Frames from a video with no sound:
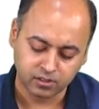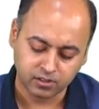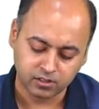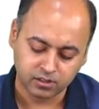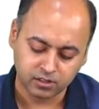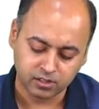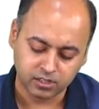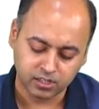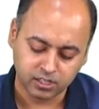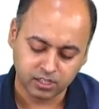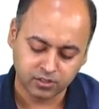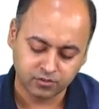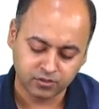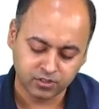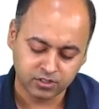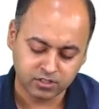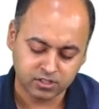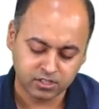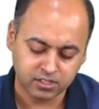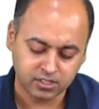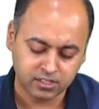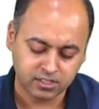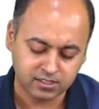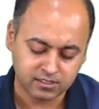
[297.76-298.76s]
The
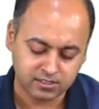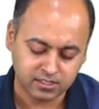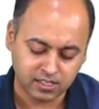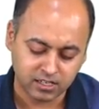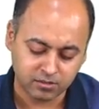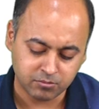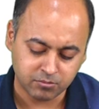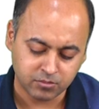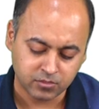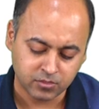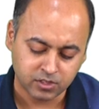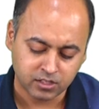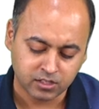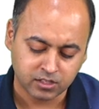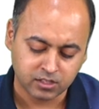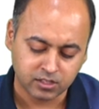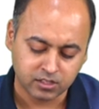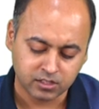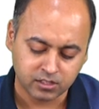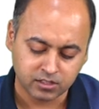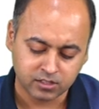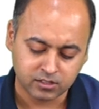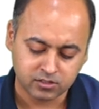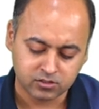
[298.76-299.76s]
deficient enzyme
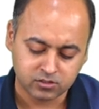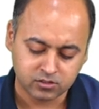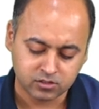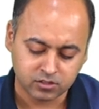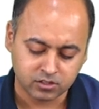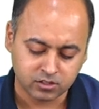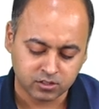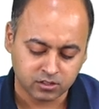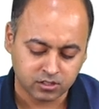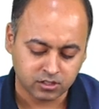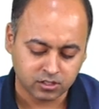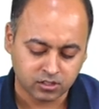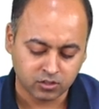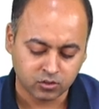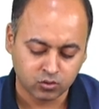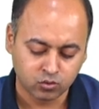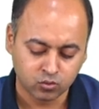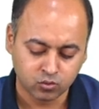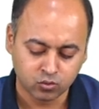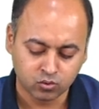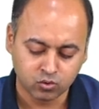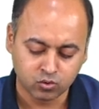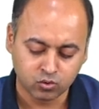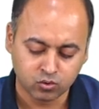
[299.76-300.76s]
is the
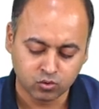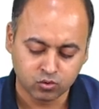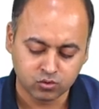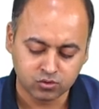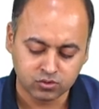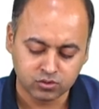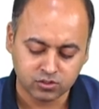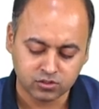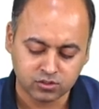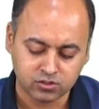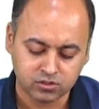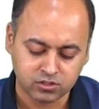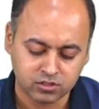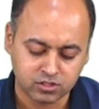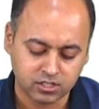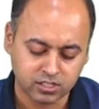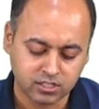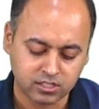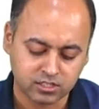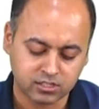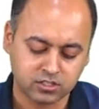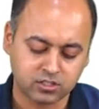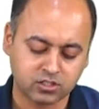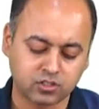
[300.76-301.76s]

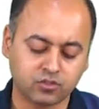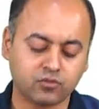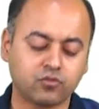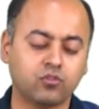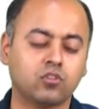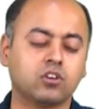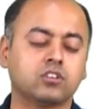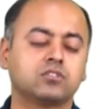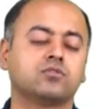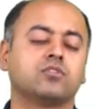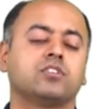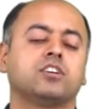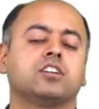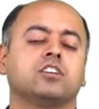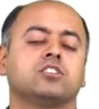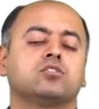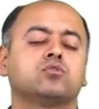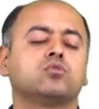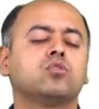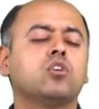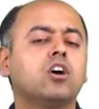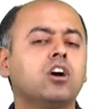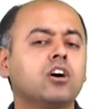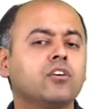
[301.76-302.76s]
glucose-6-phosphatase.
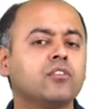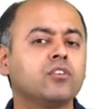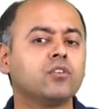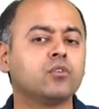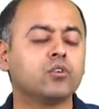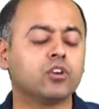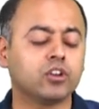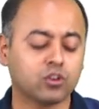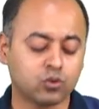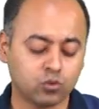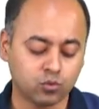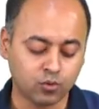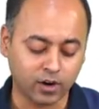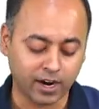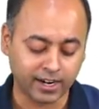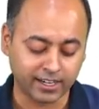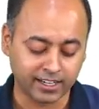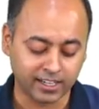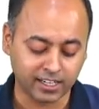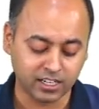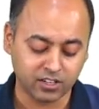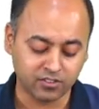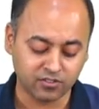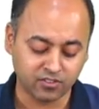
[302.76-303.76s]
So, how are we going to
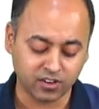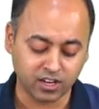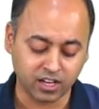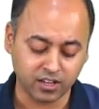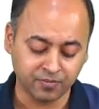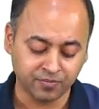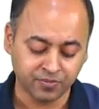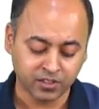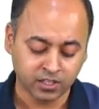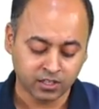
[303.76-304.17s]
identify